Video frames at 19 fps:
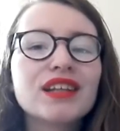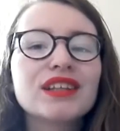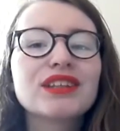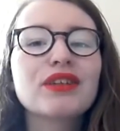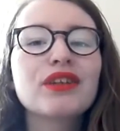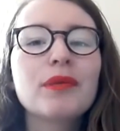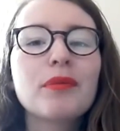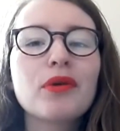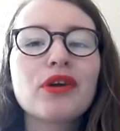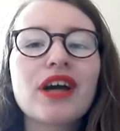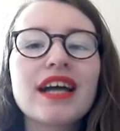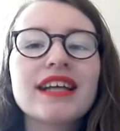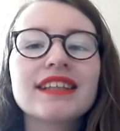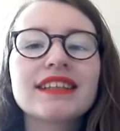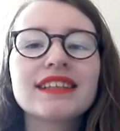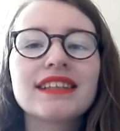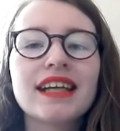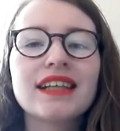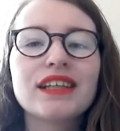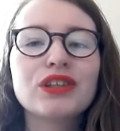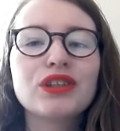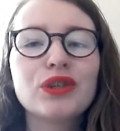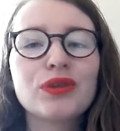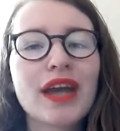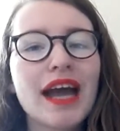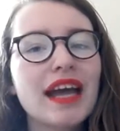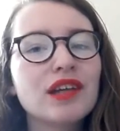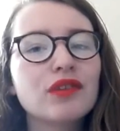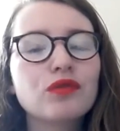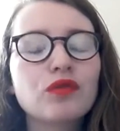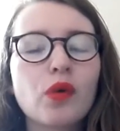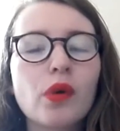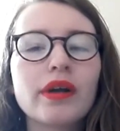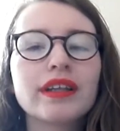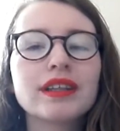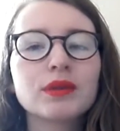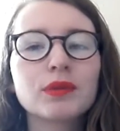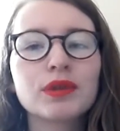So the book I decided to get in
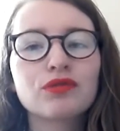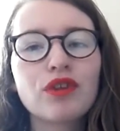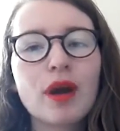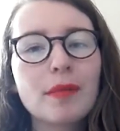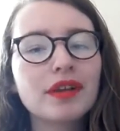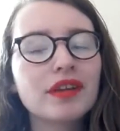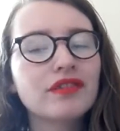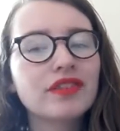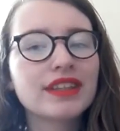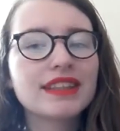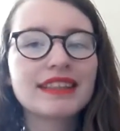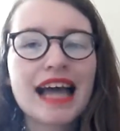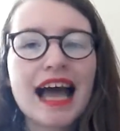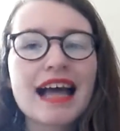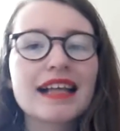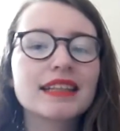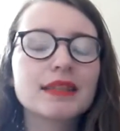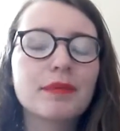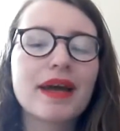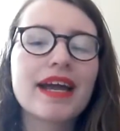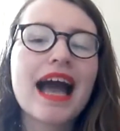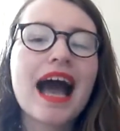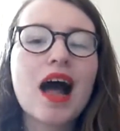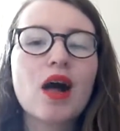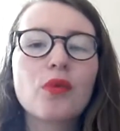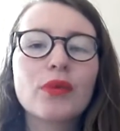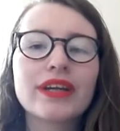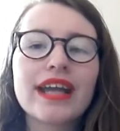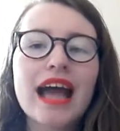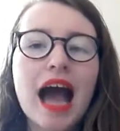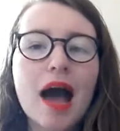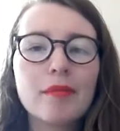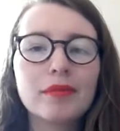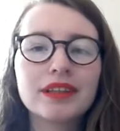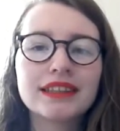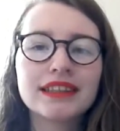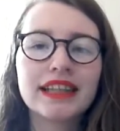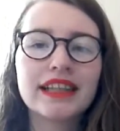Foyles was Rebel of the Sands by Alwyn
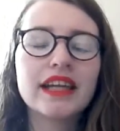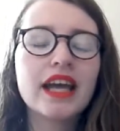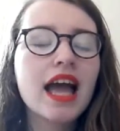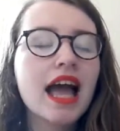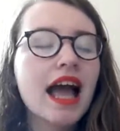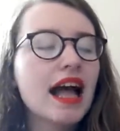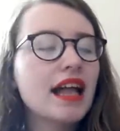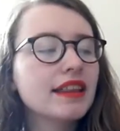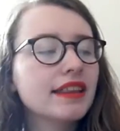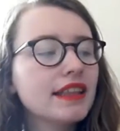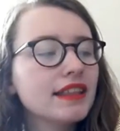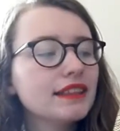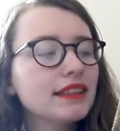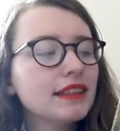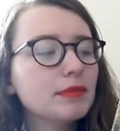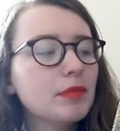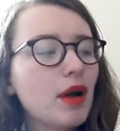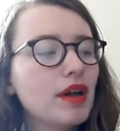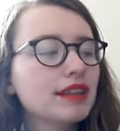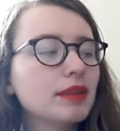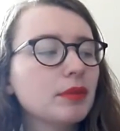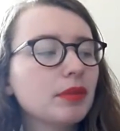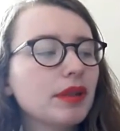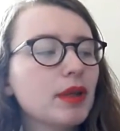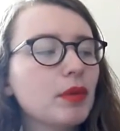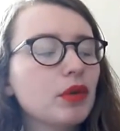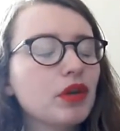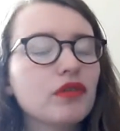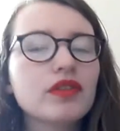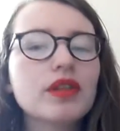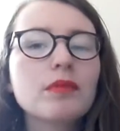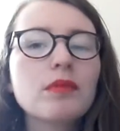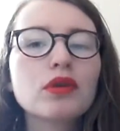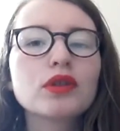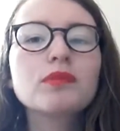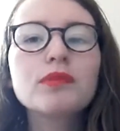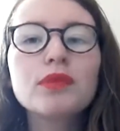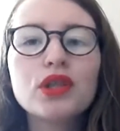Hamilton. And this is possibly one of the
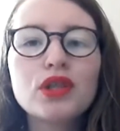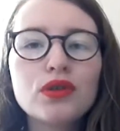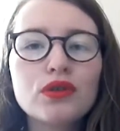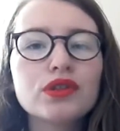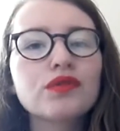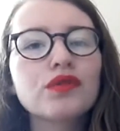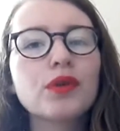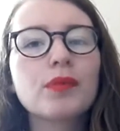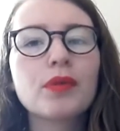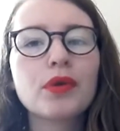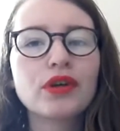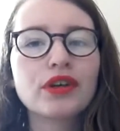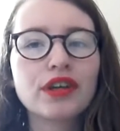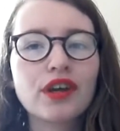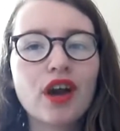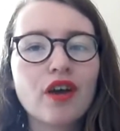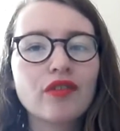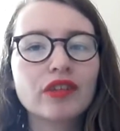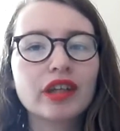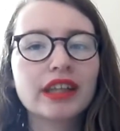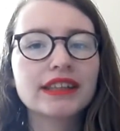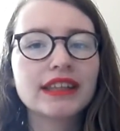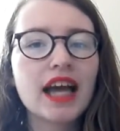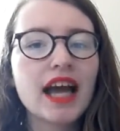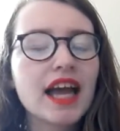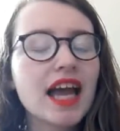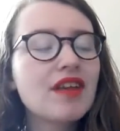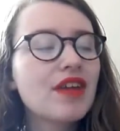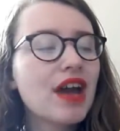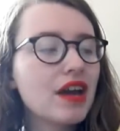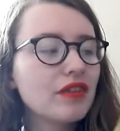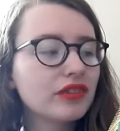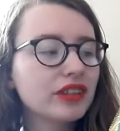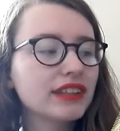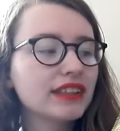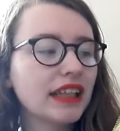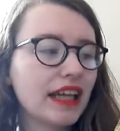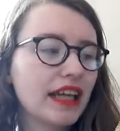most beautiful book covers I have
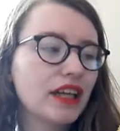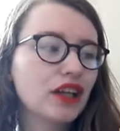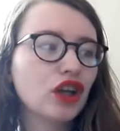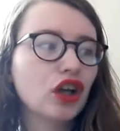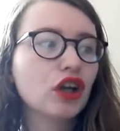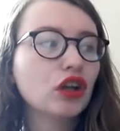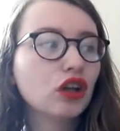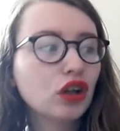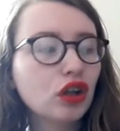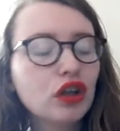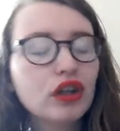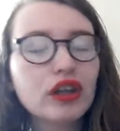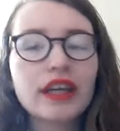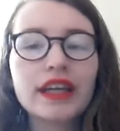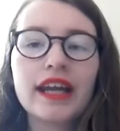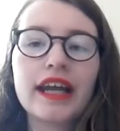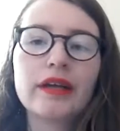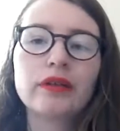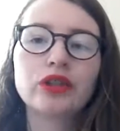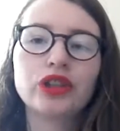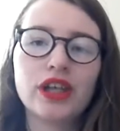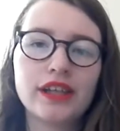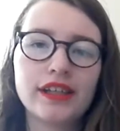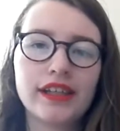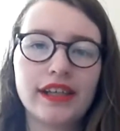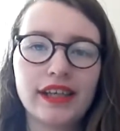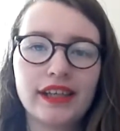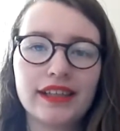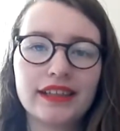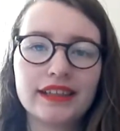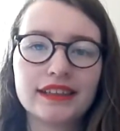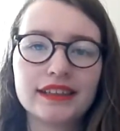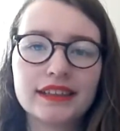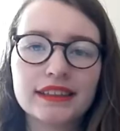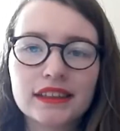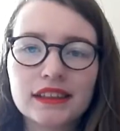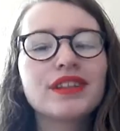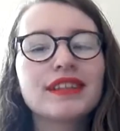ever seen. Look at how shiny it
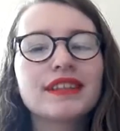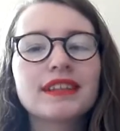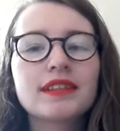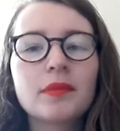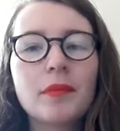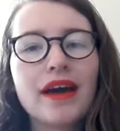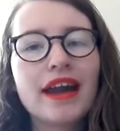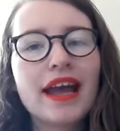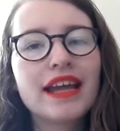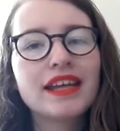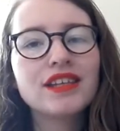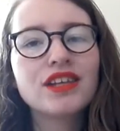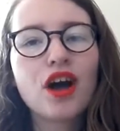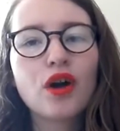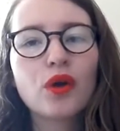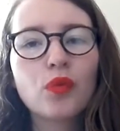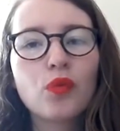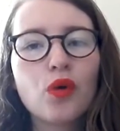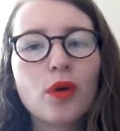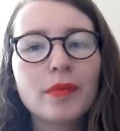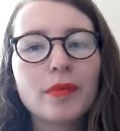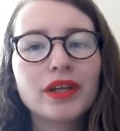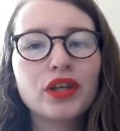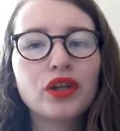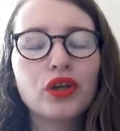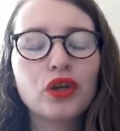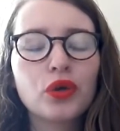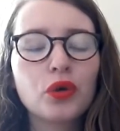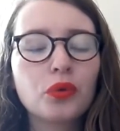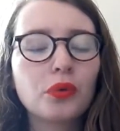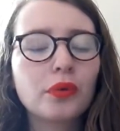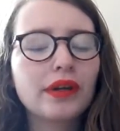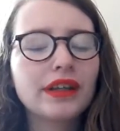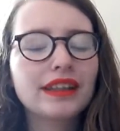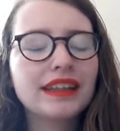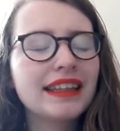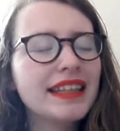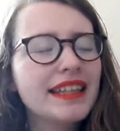is. So this is about a young woman
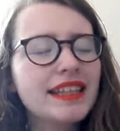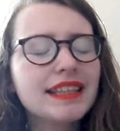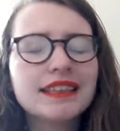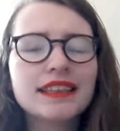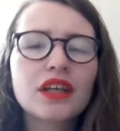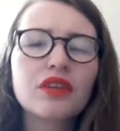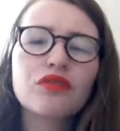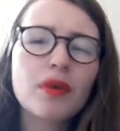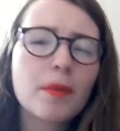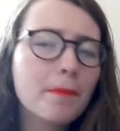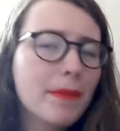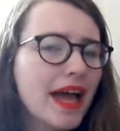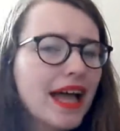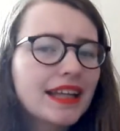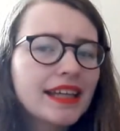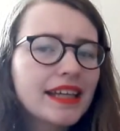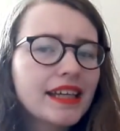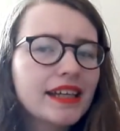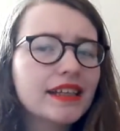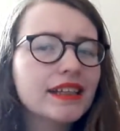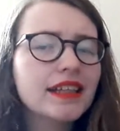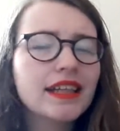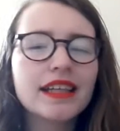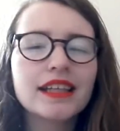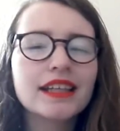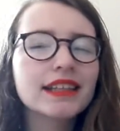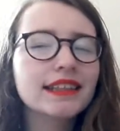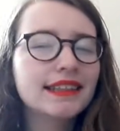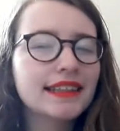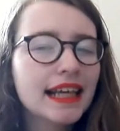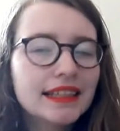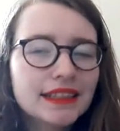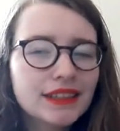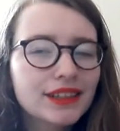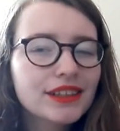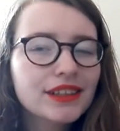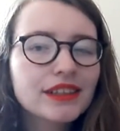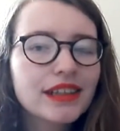who leads a rebellion in a
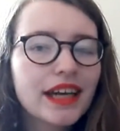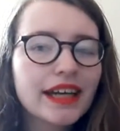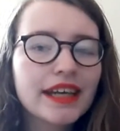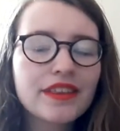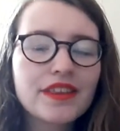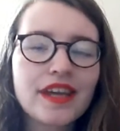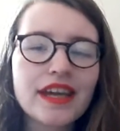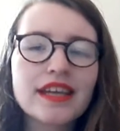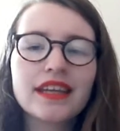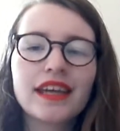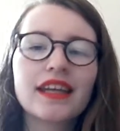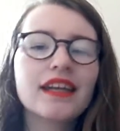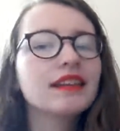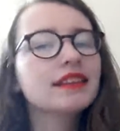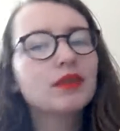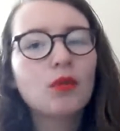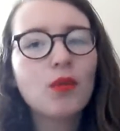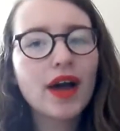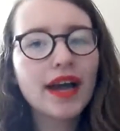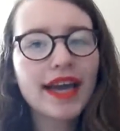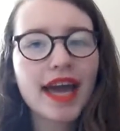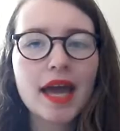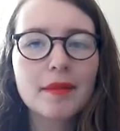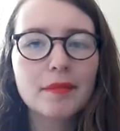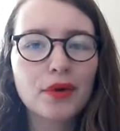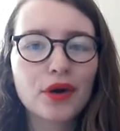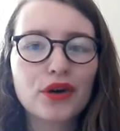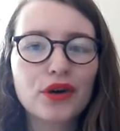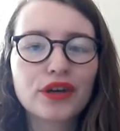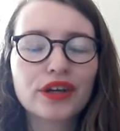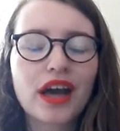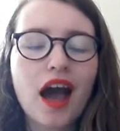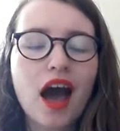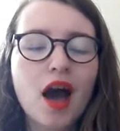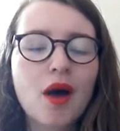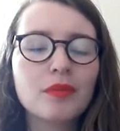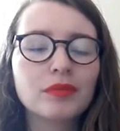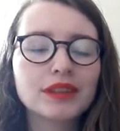desert, I think. It is a YA book,
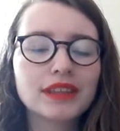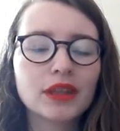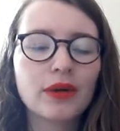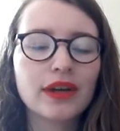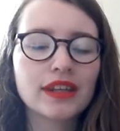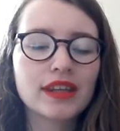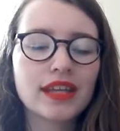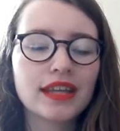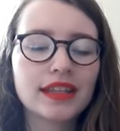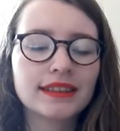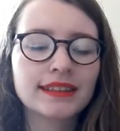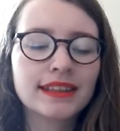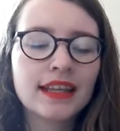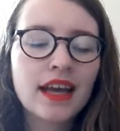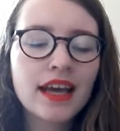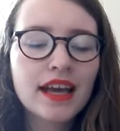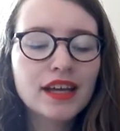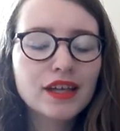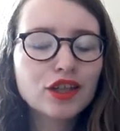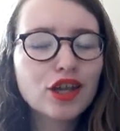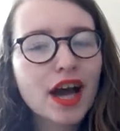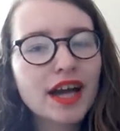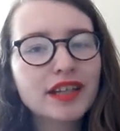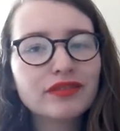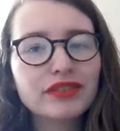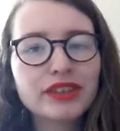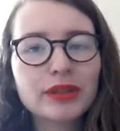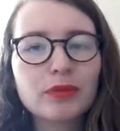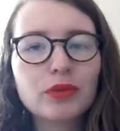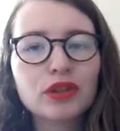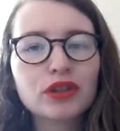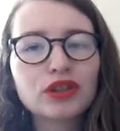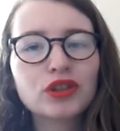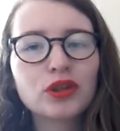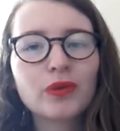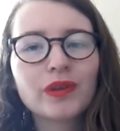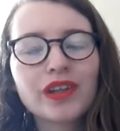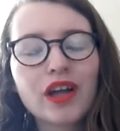so I think it's kind of similar
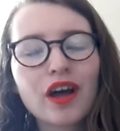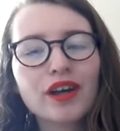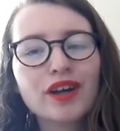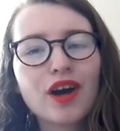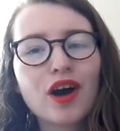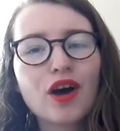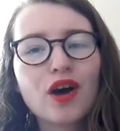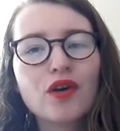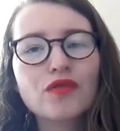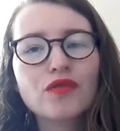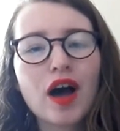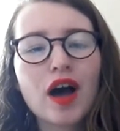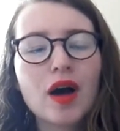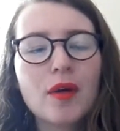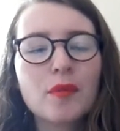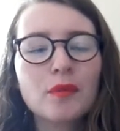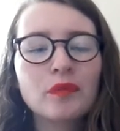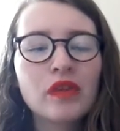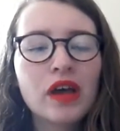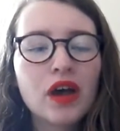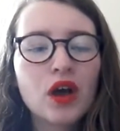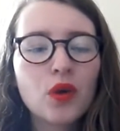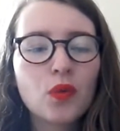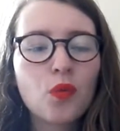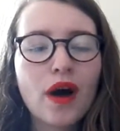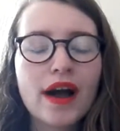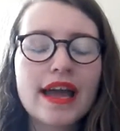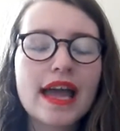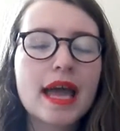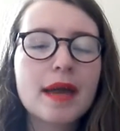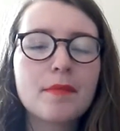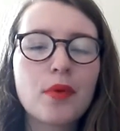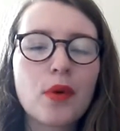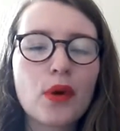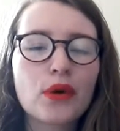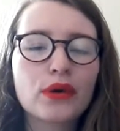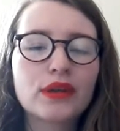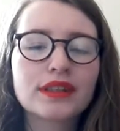to a lot of
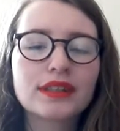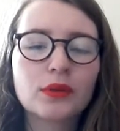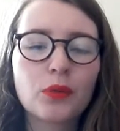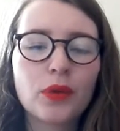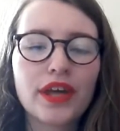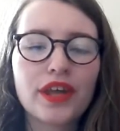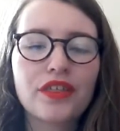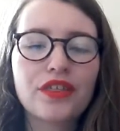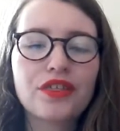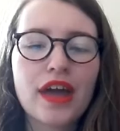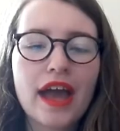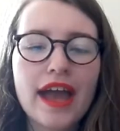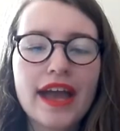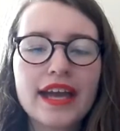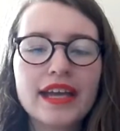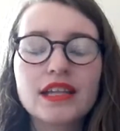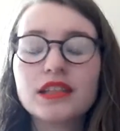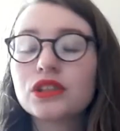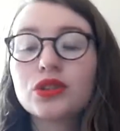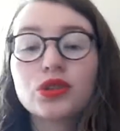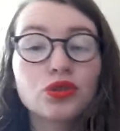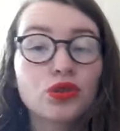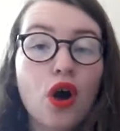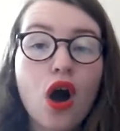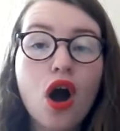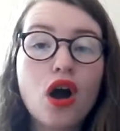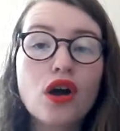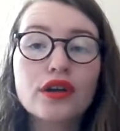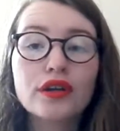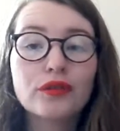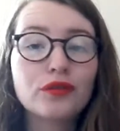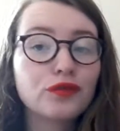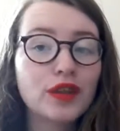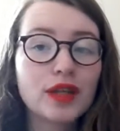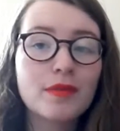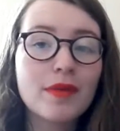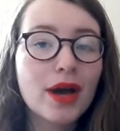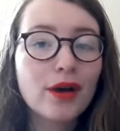YA books with a strong
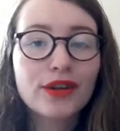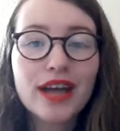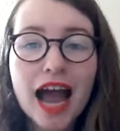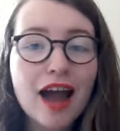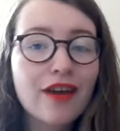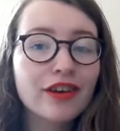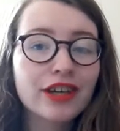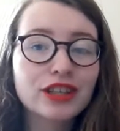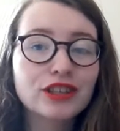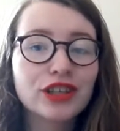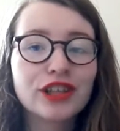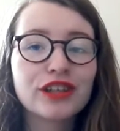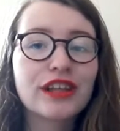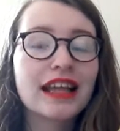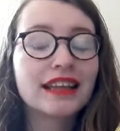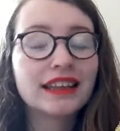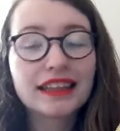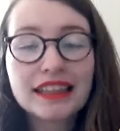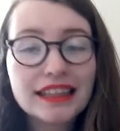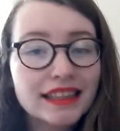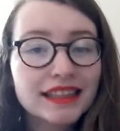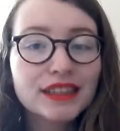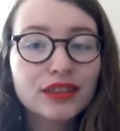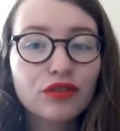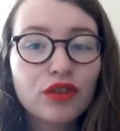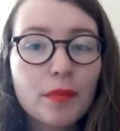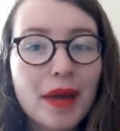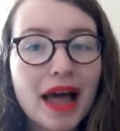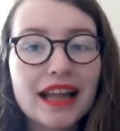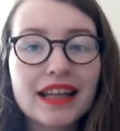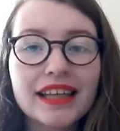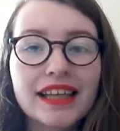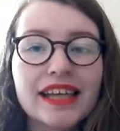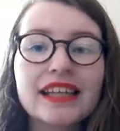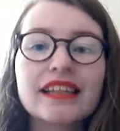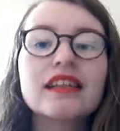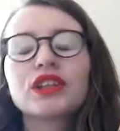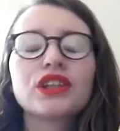female character that leads a rebellion.